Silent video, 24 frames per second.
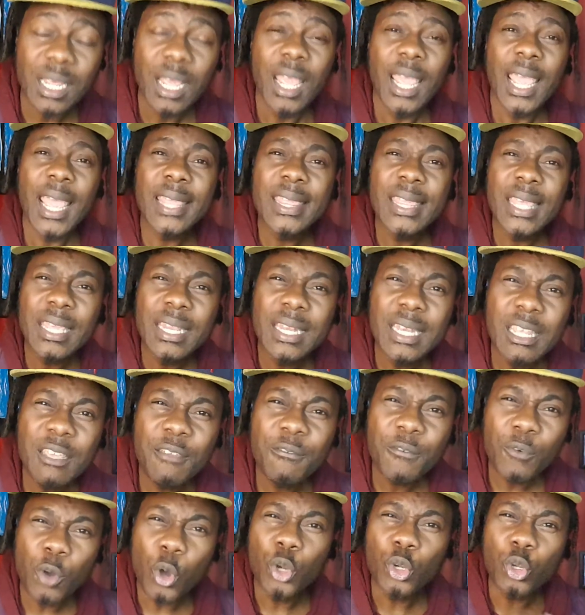and they
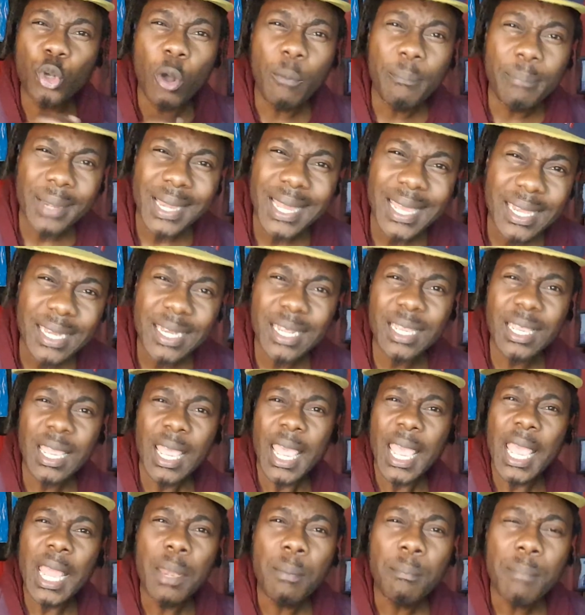live on complaining
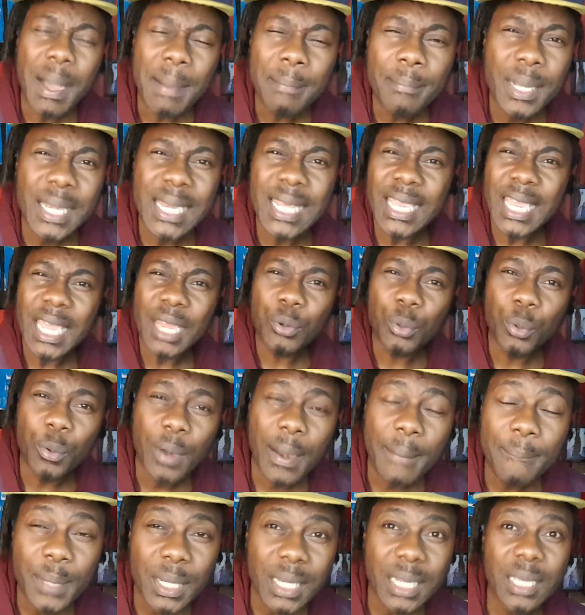and mumbling and
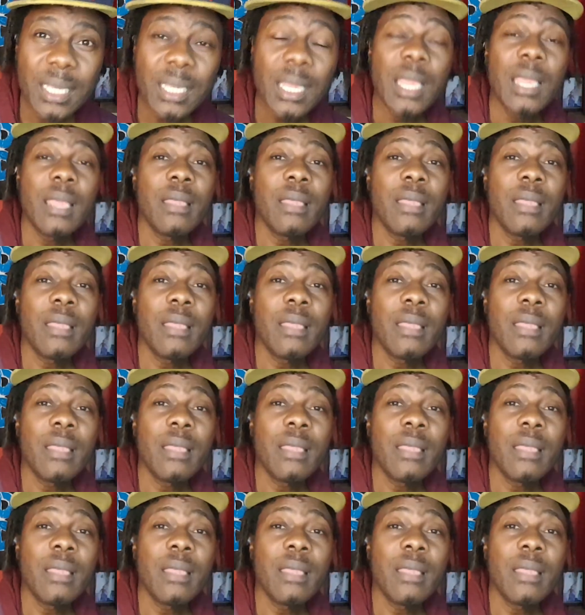grumbling,